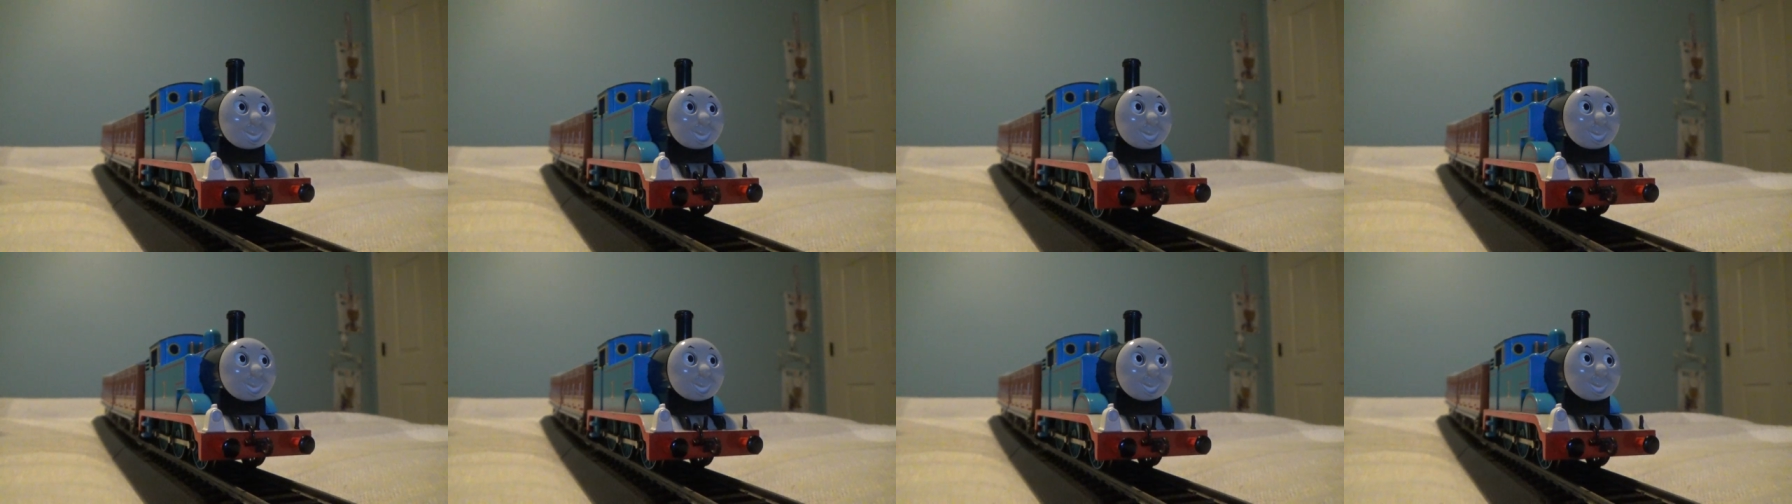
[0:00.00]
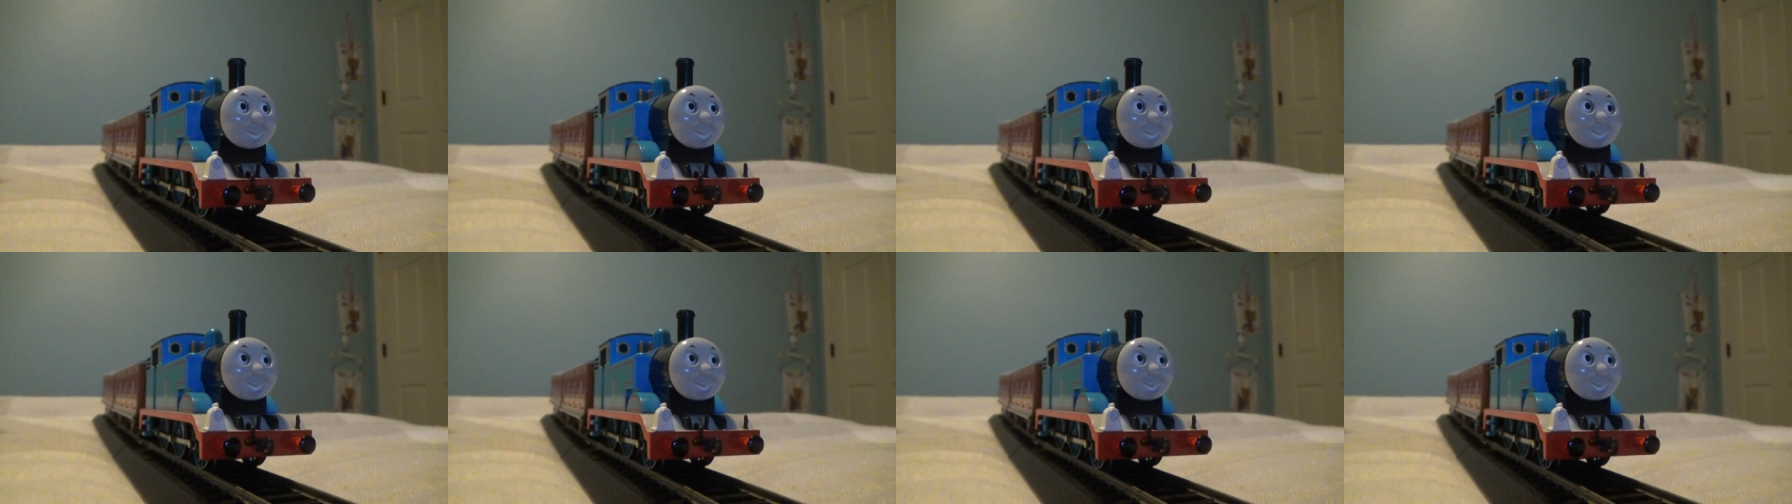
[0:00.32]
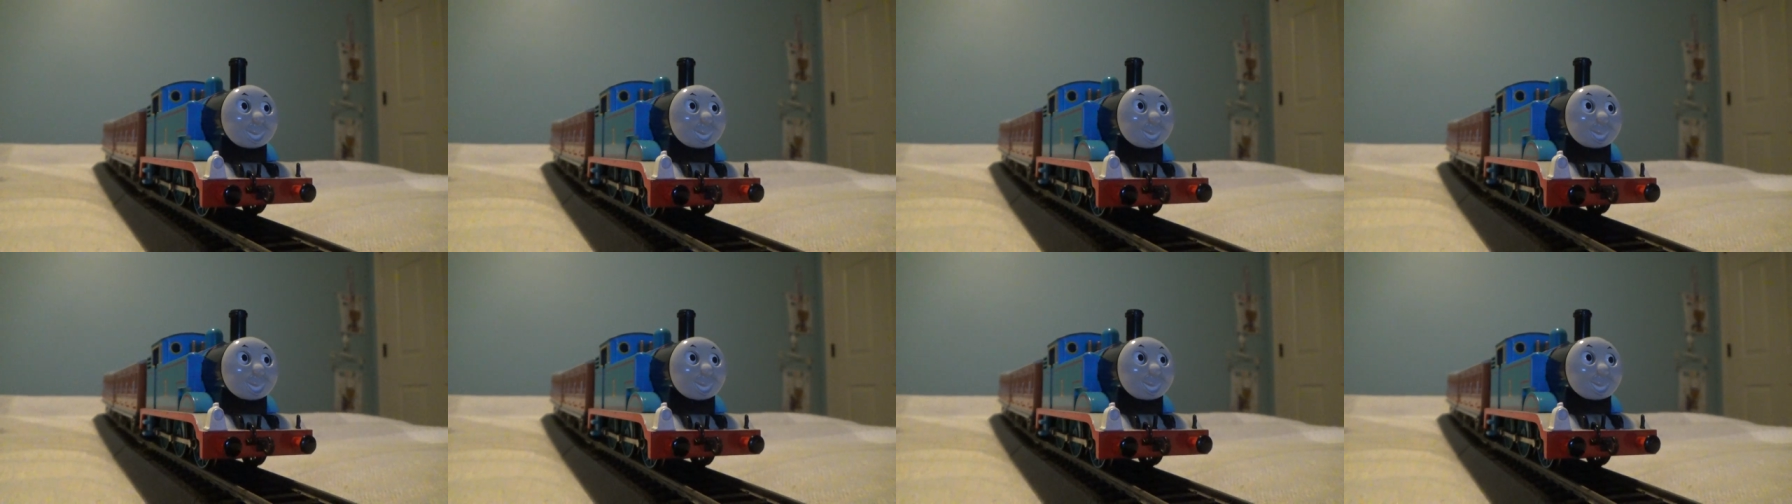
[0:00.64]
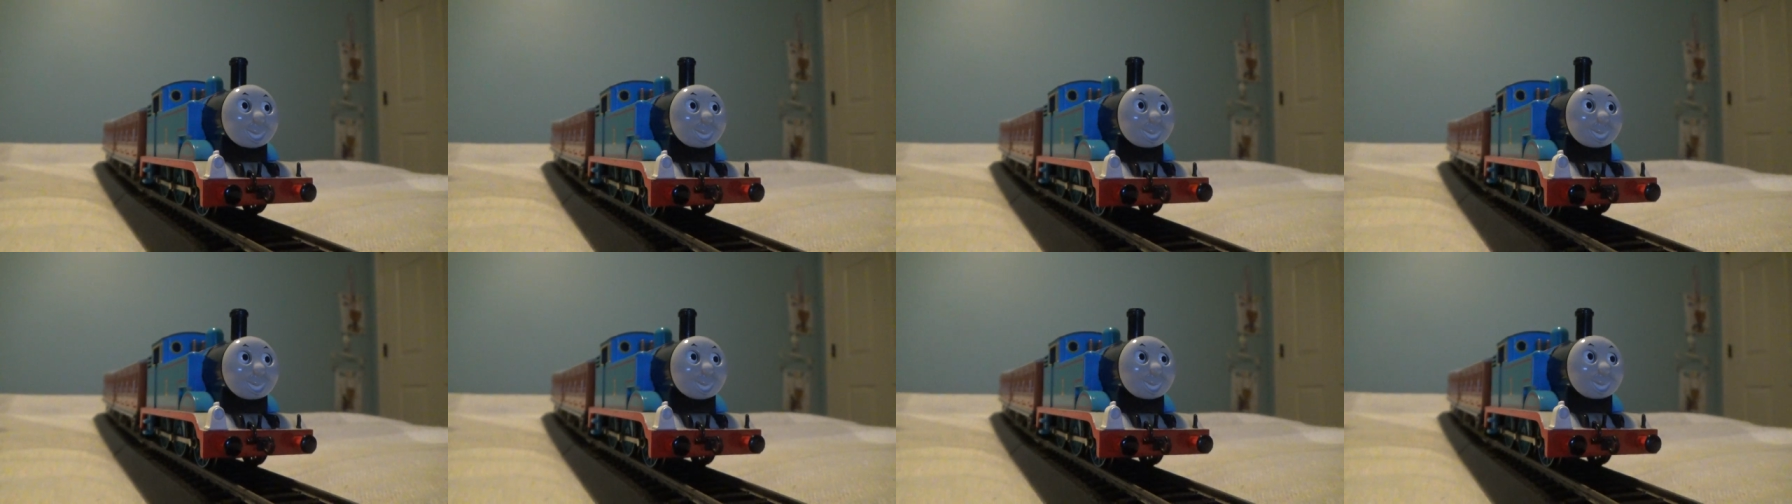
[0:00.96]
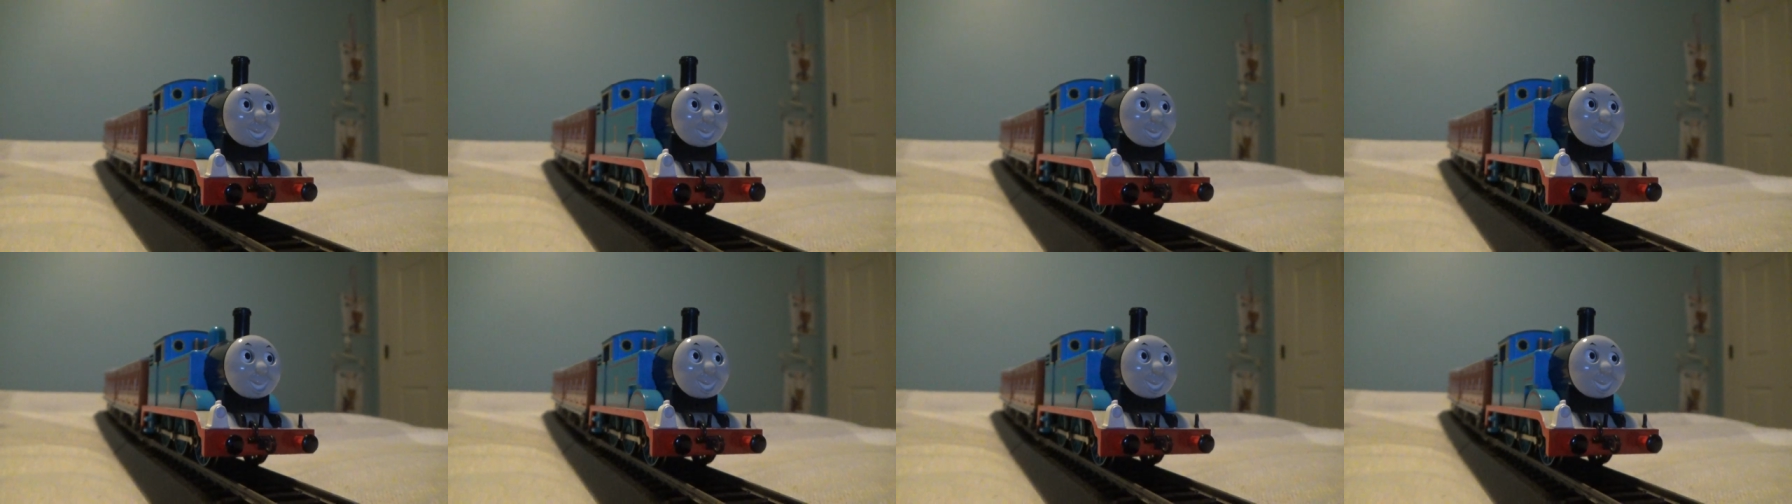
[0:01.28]
And today,
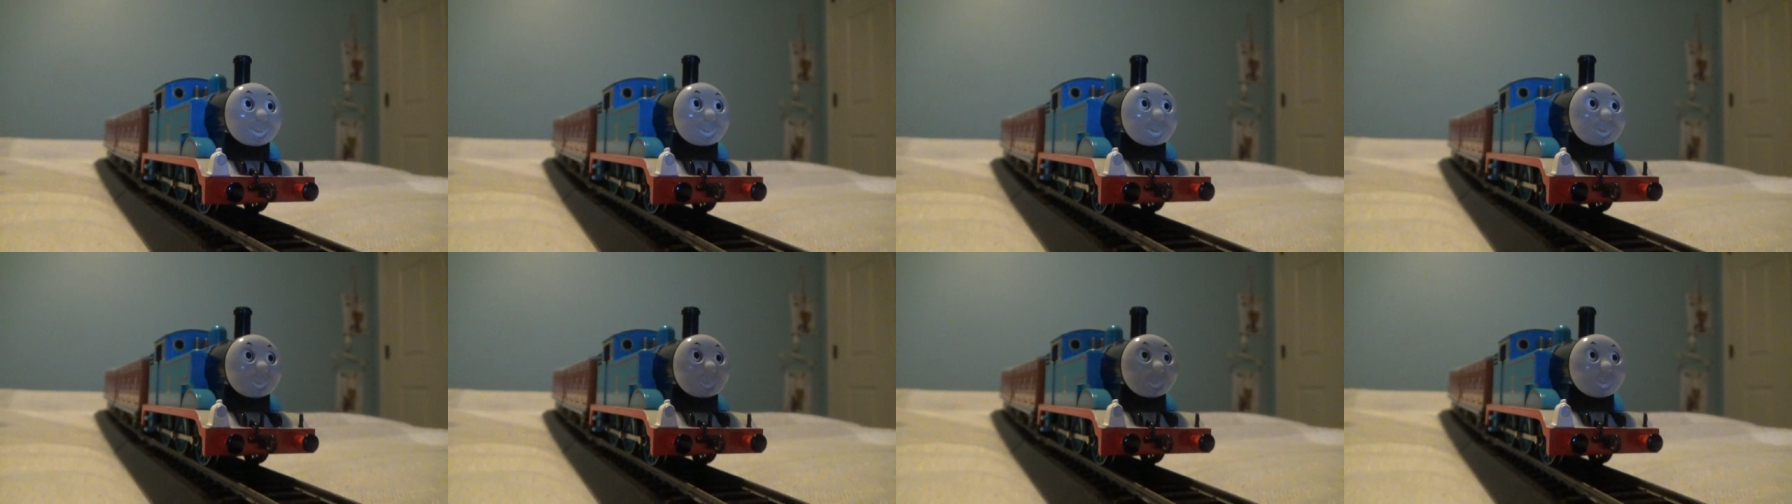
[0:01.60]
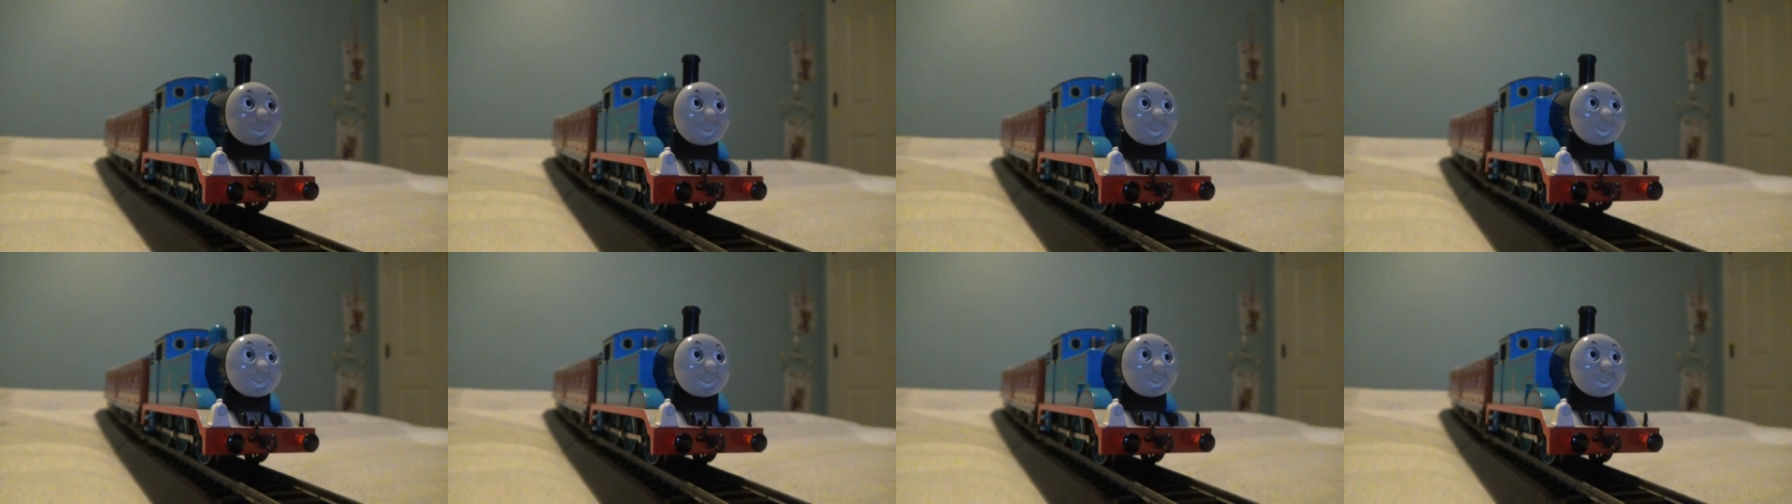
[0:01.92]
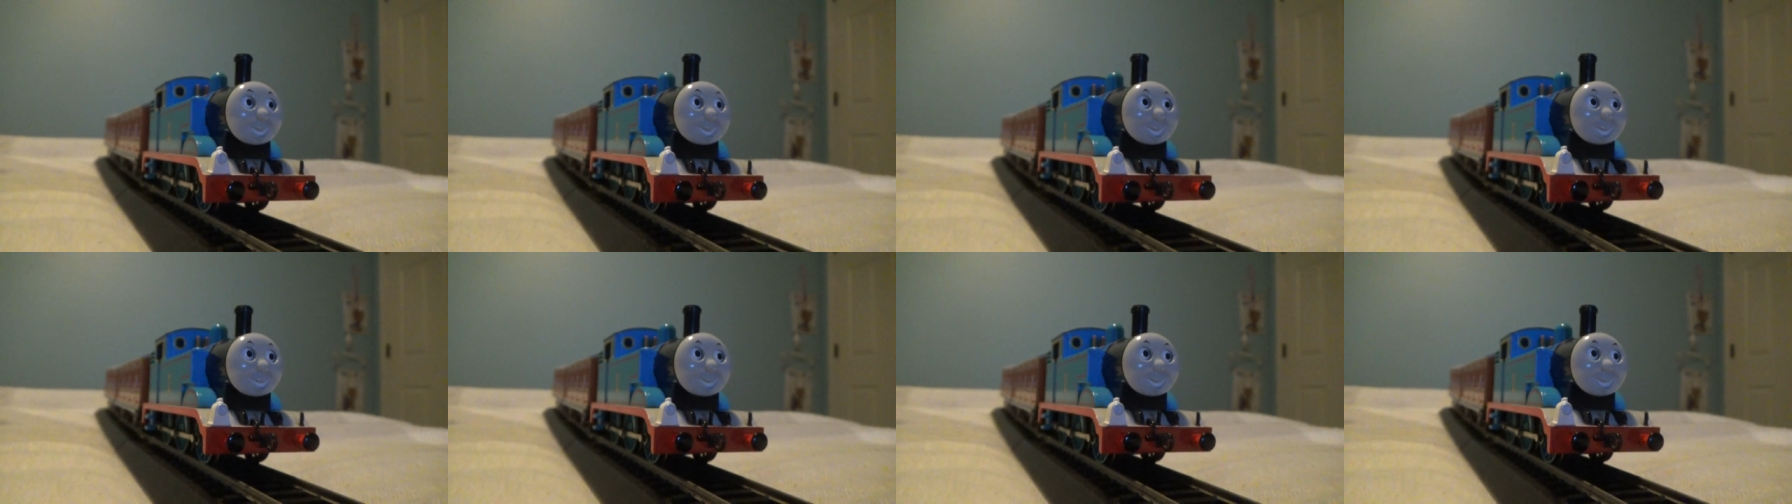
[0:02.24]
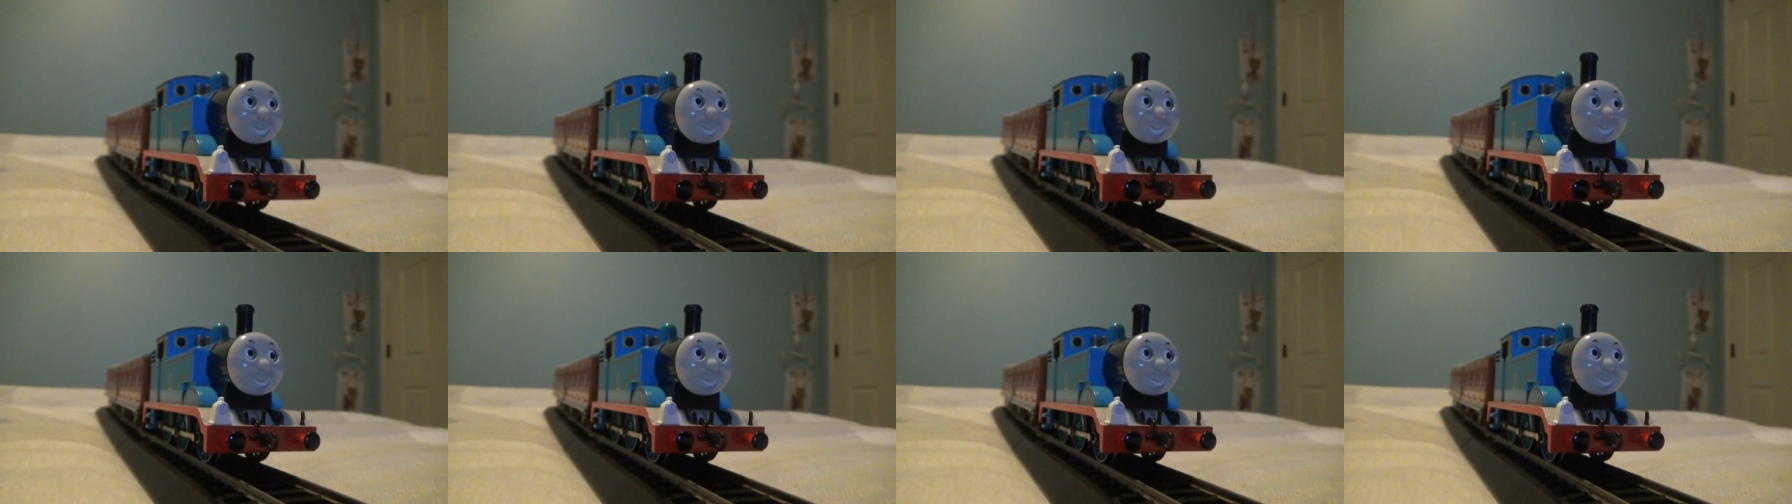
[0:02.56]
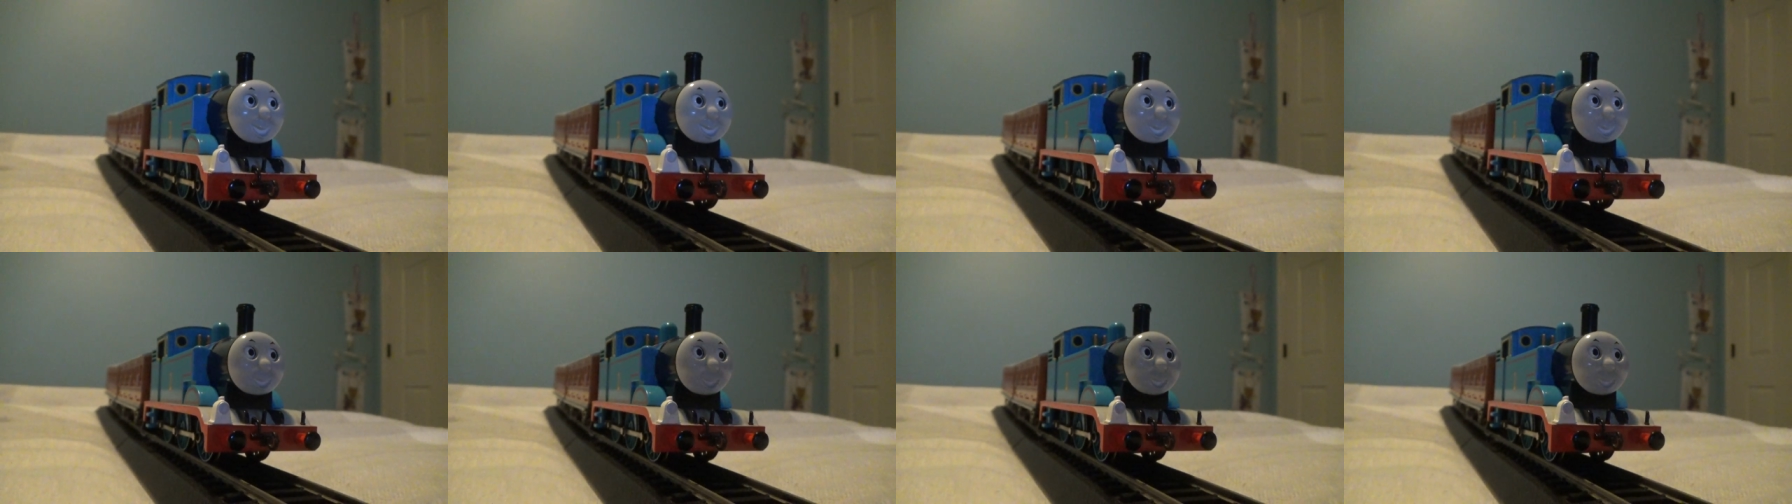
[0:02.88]
I have six
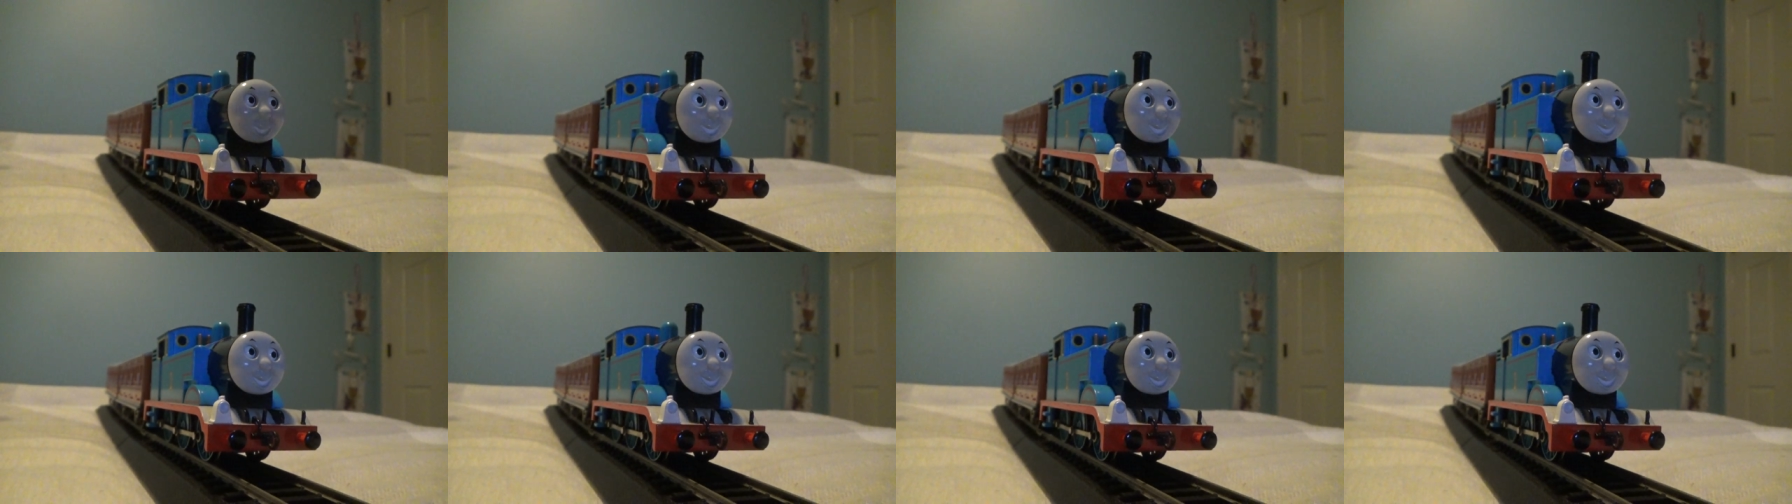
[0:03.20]
comments